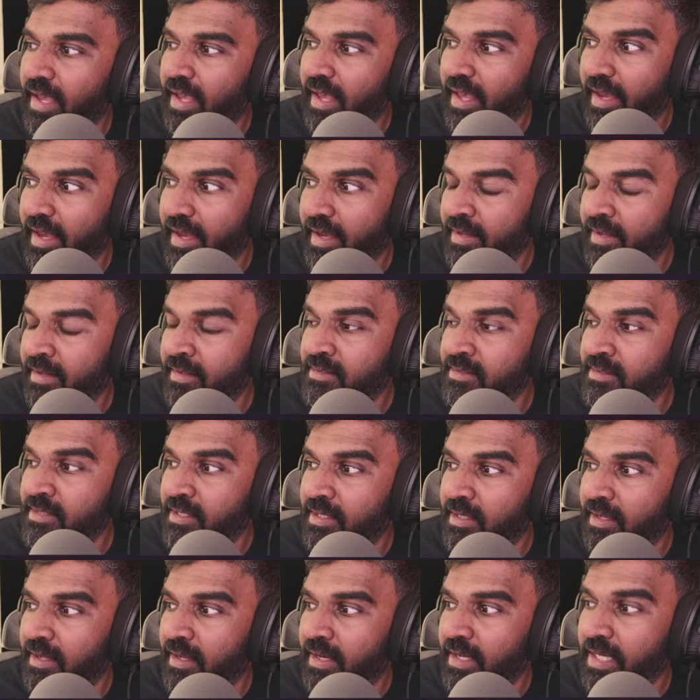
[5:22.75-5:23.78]
And
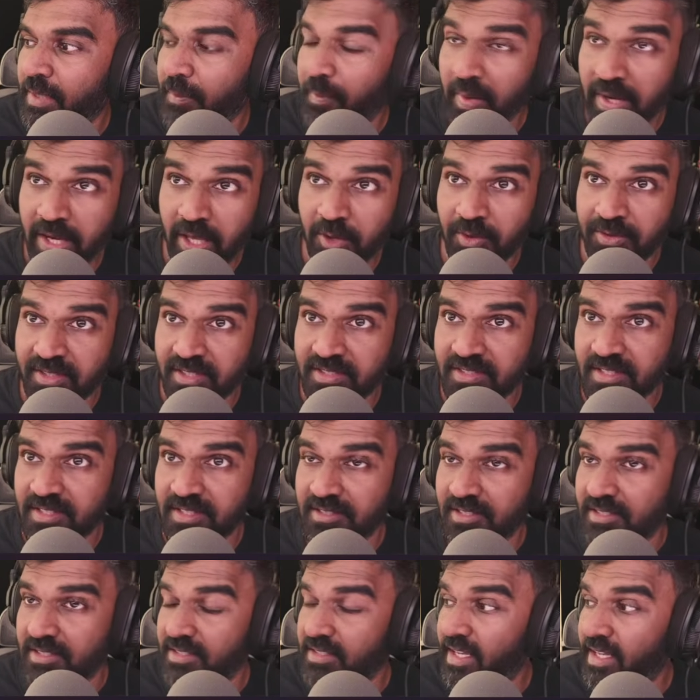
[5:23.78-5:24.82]
depending on the
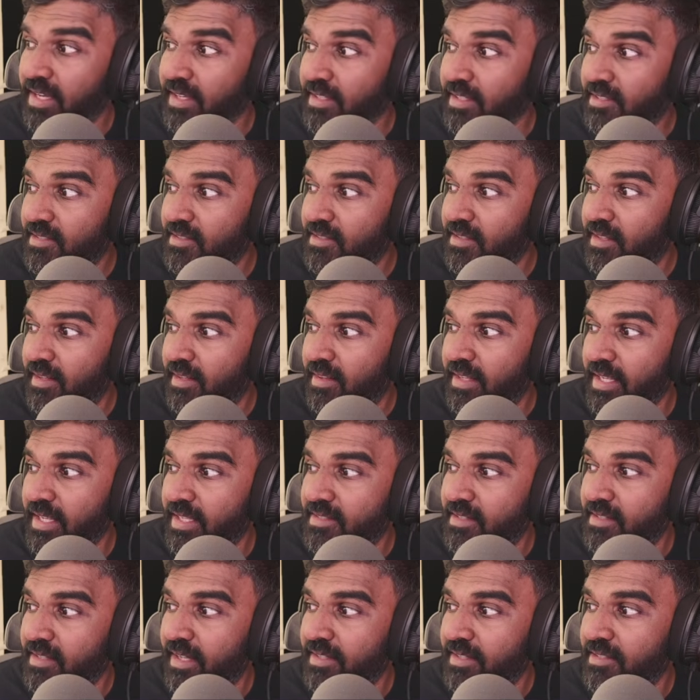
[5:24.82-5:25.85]
sensor size,
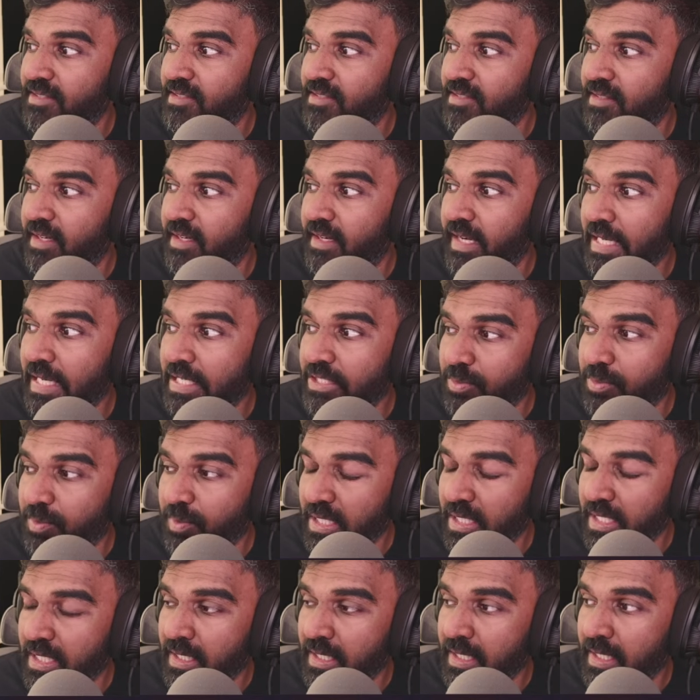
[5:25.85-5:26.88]
these lenses need to
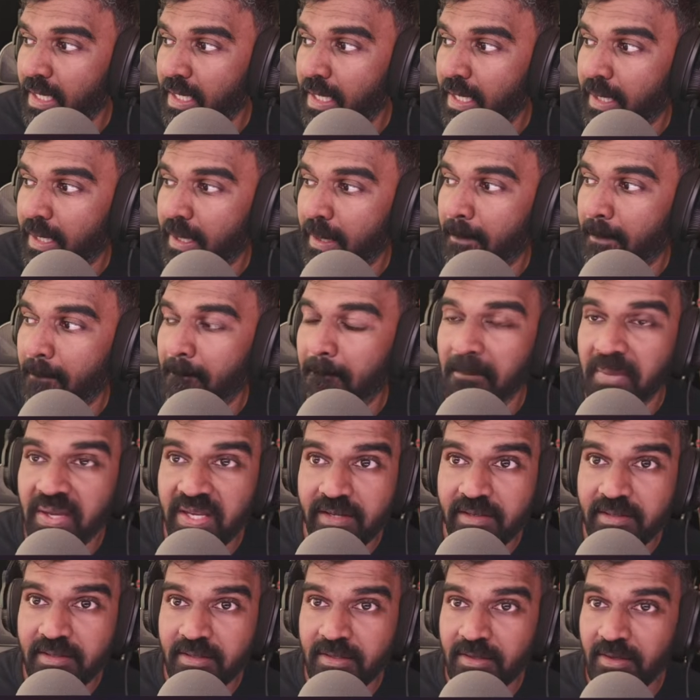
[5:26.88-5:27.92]
be
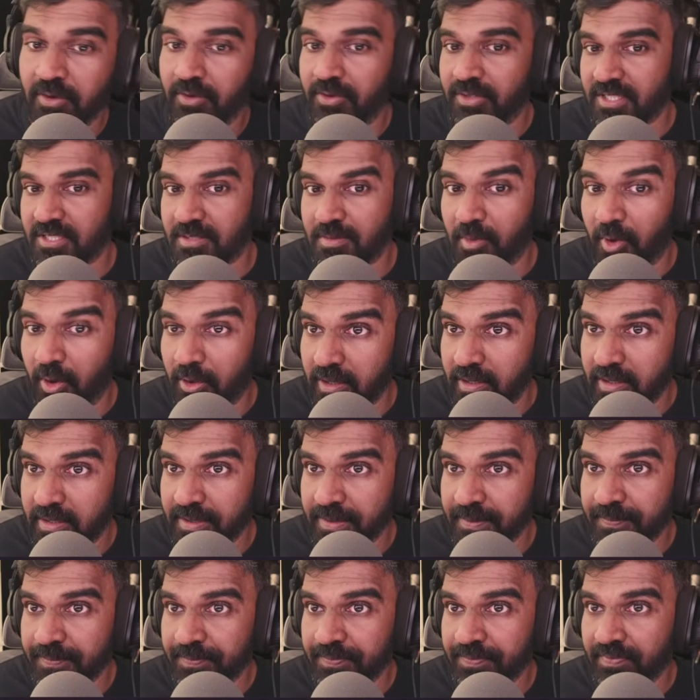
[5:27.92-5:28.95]
bigger or smaller.
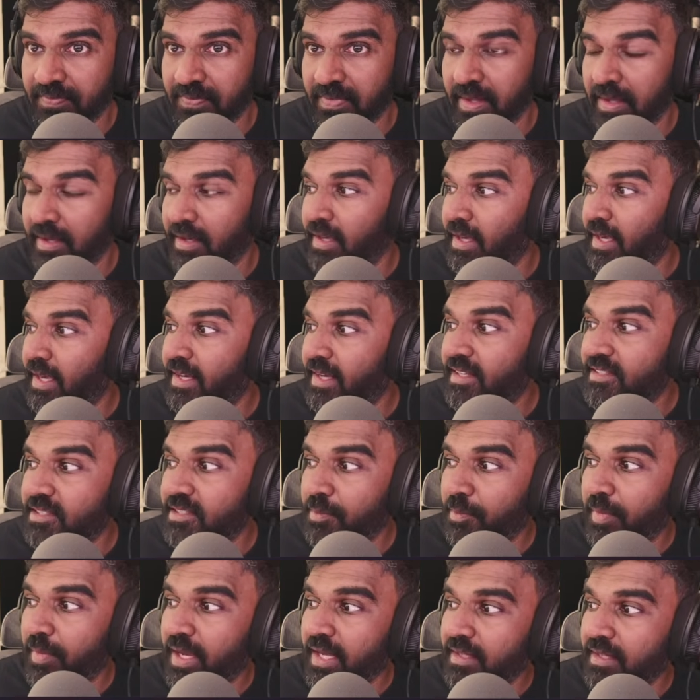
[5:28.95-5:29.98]
It
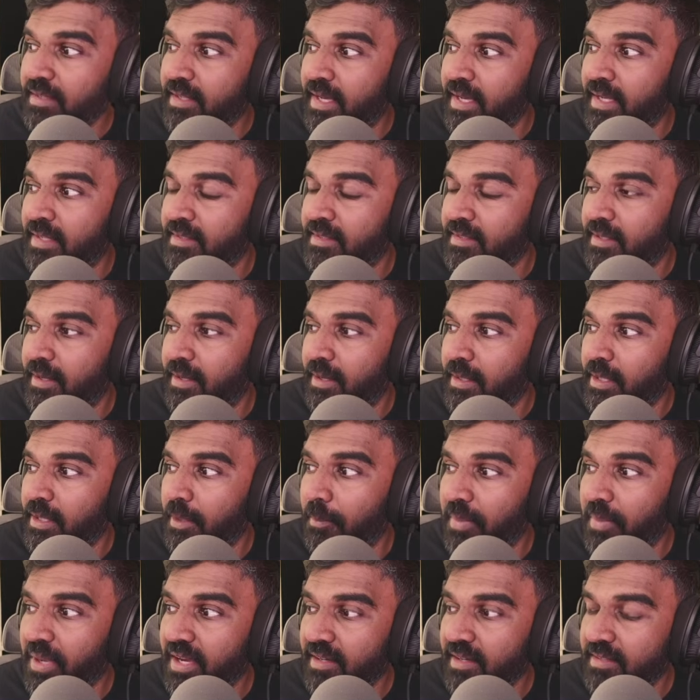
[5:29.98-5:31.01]
doesn't mean that the
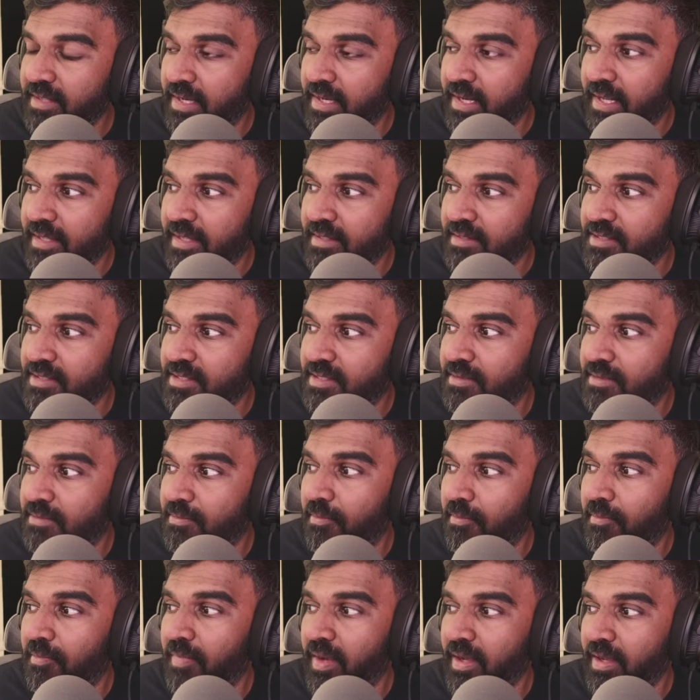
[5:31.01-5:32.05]
bigger the lens
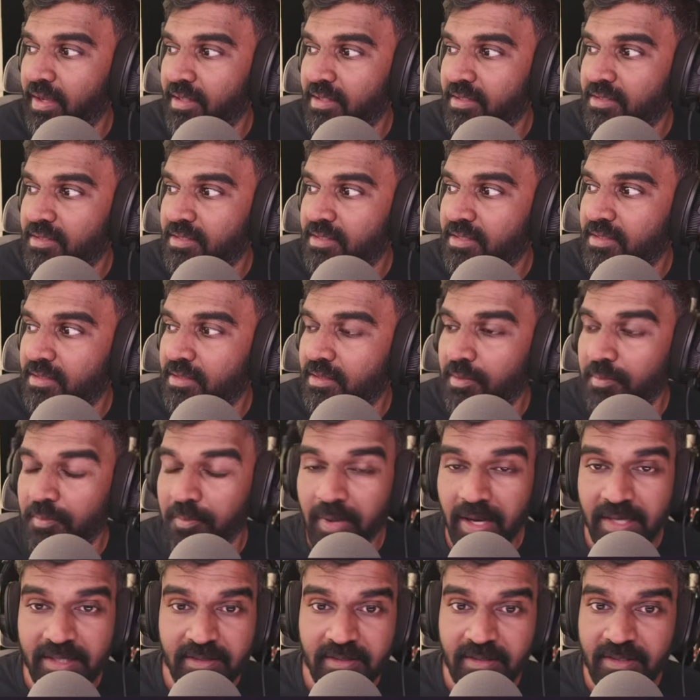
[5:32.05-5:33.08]
means the
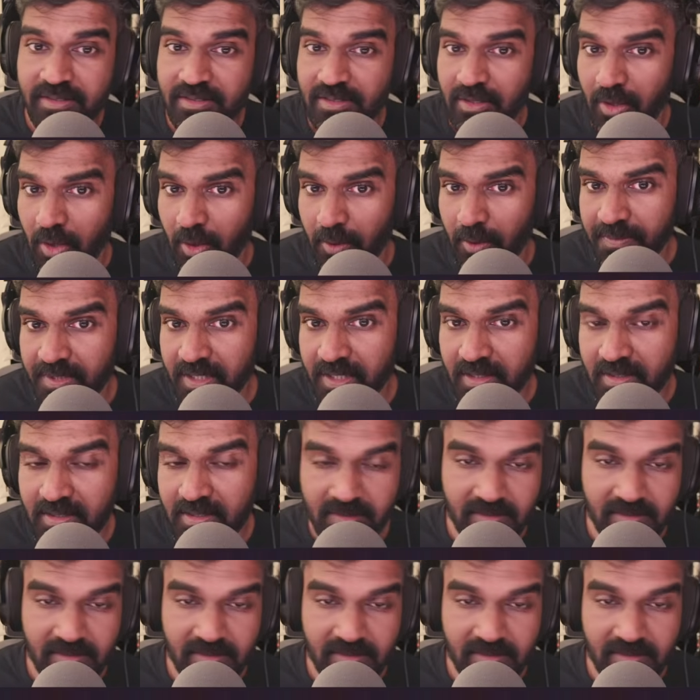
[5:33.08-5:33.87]
better is the optics.